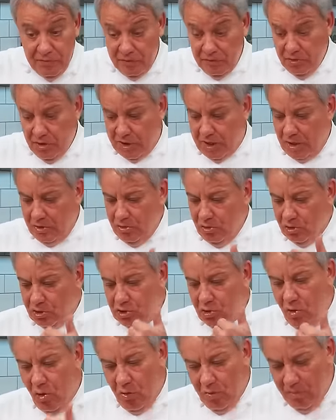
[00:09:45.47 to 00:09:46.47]
You can use
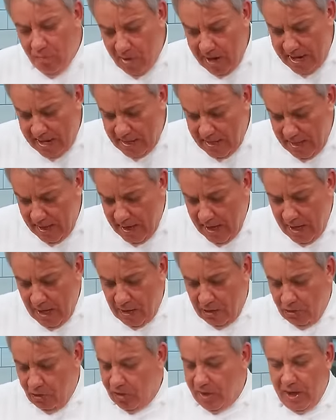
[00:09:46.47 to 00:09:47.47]
cornbread.
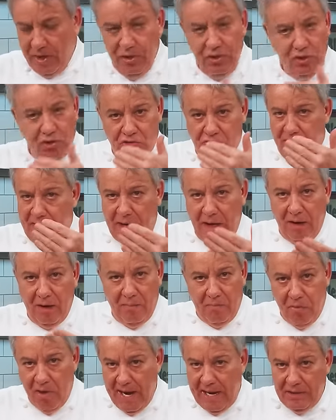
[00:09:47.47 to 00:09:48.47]
You can use regular
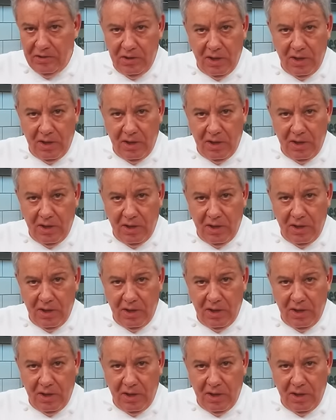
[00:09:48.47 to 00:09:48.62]
bread.